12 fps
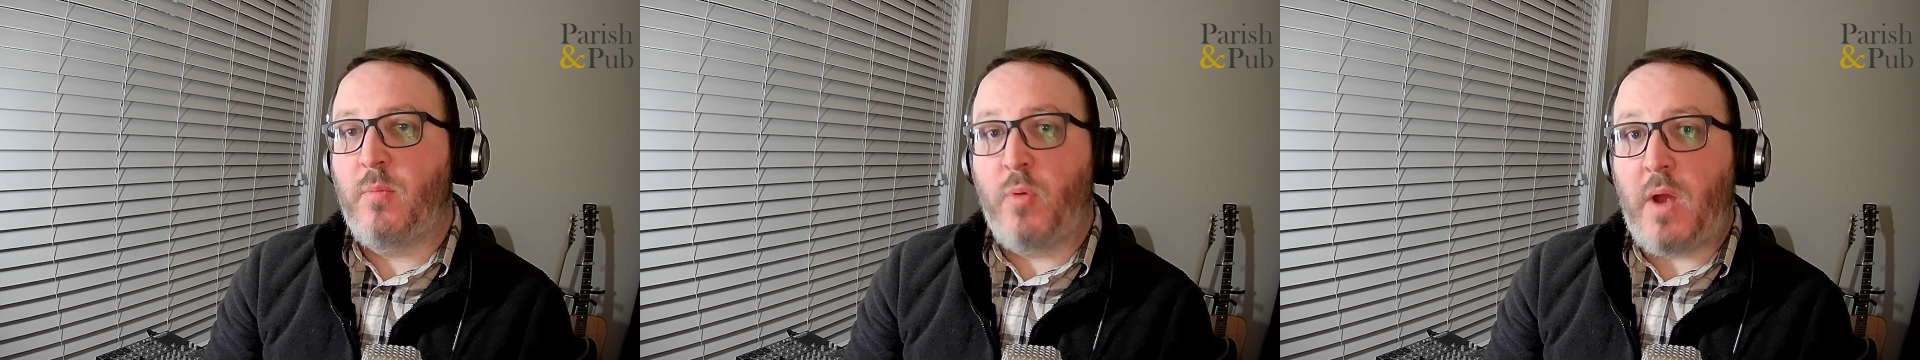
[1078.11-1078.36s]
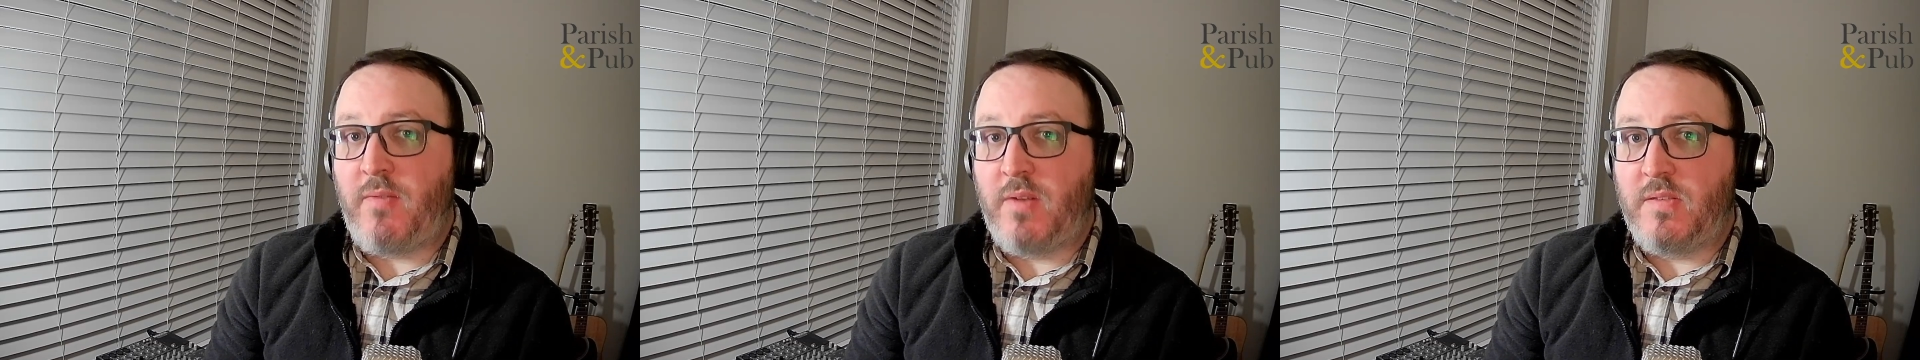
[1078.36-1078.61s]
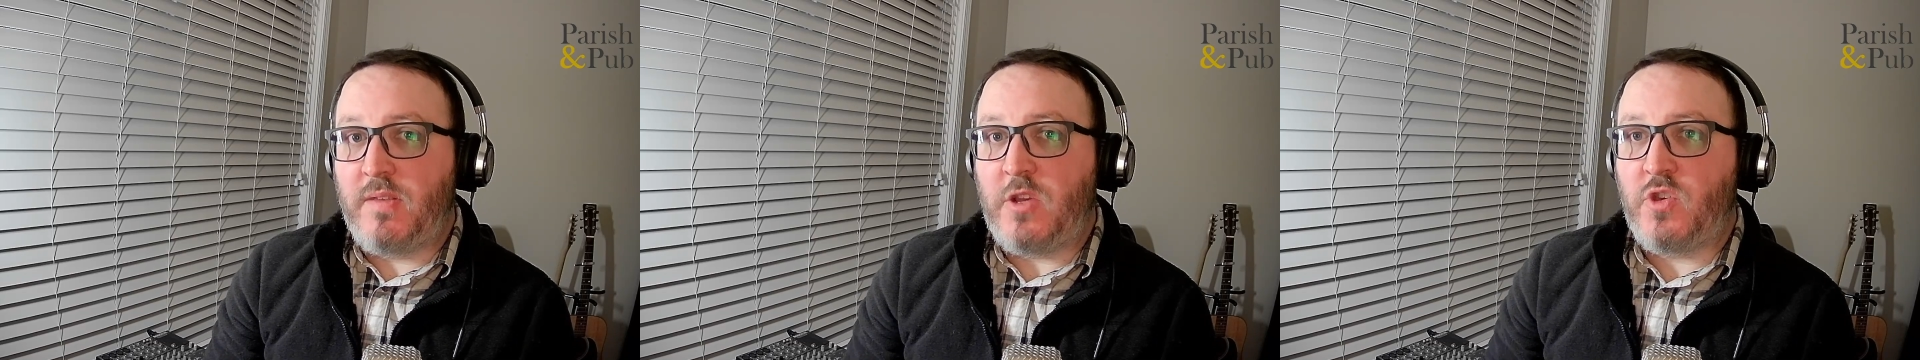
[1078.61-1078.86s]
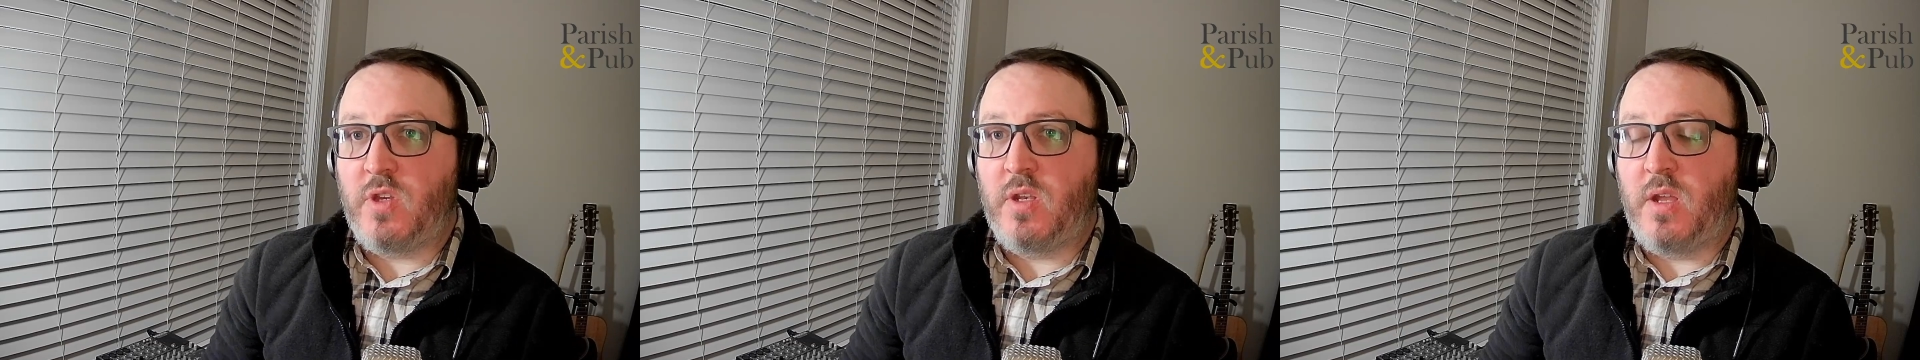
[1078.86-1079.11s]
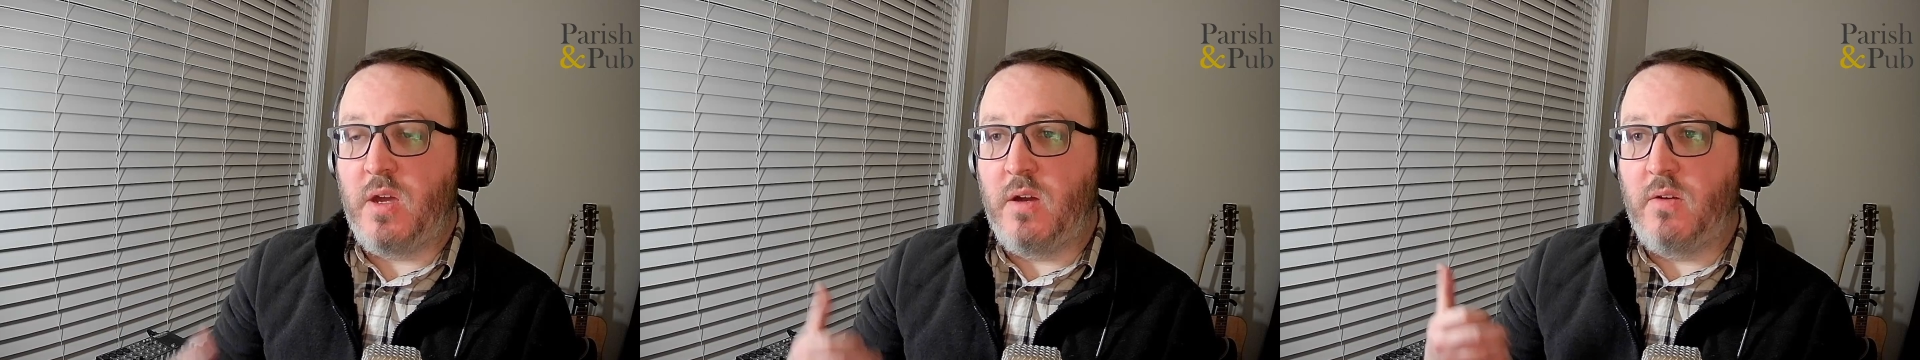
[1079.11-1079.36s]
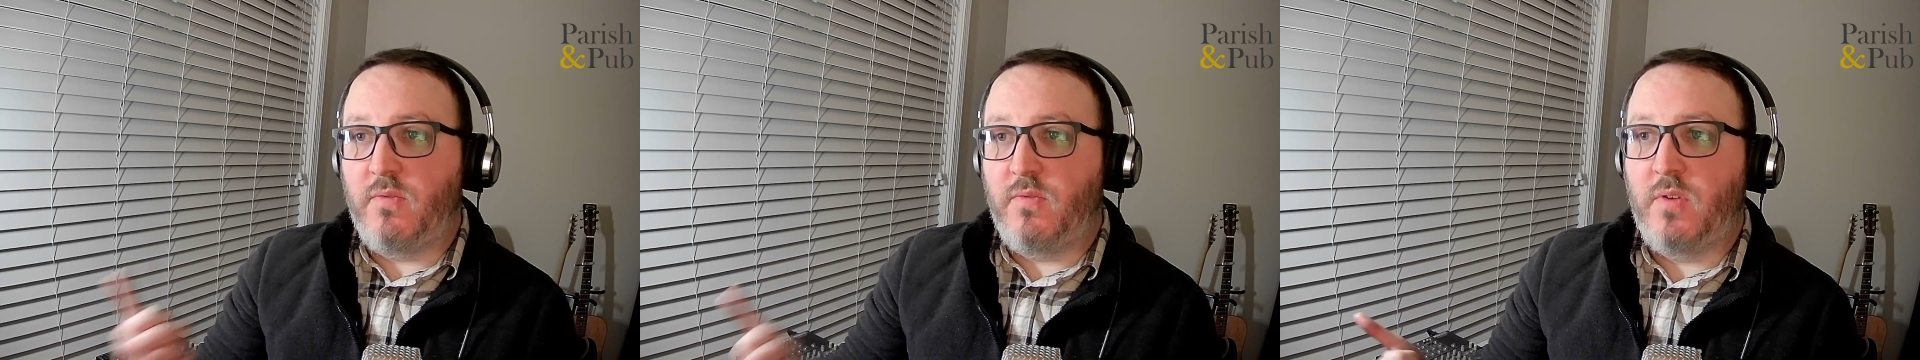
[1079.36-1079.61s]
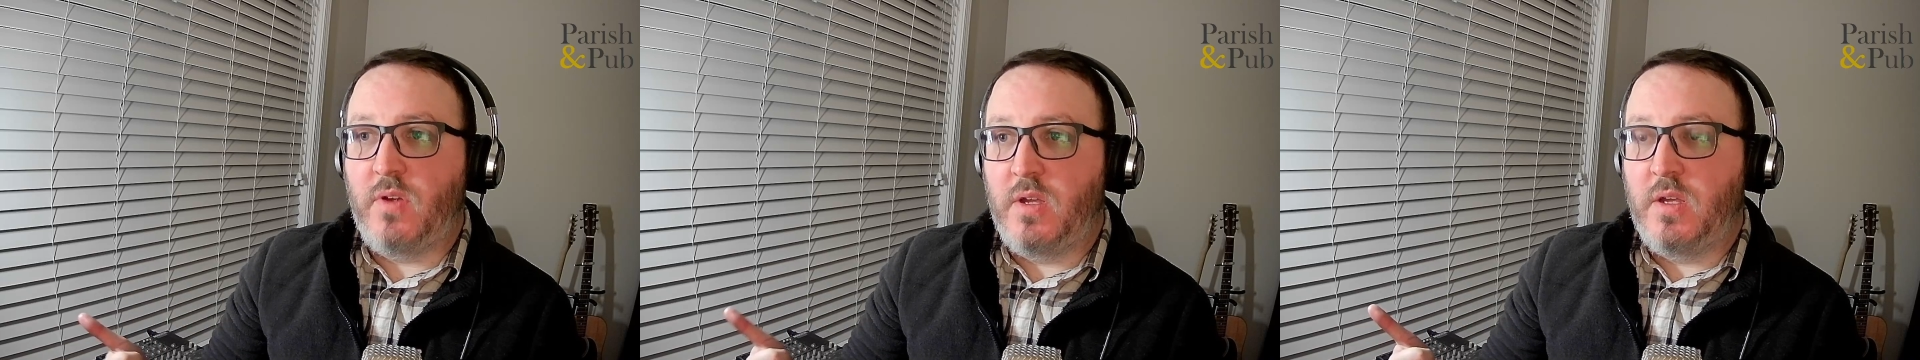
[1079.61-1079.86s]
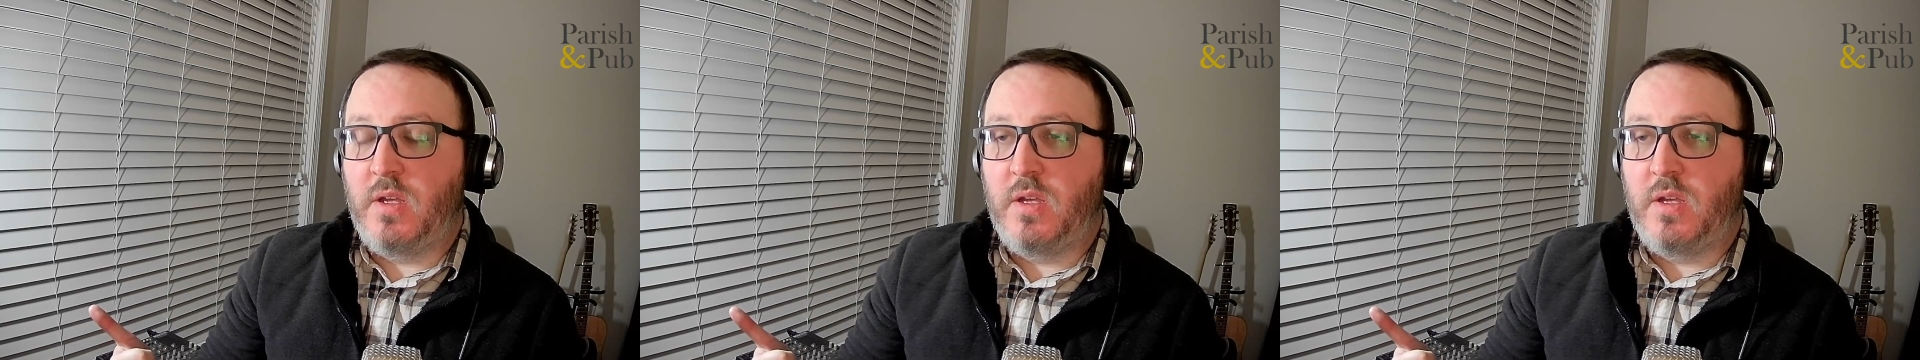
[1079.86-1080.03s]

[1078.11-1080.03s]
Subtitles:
the privatization of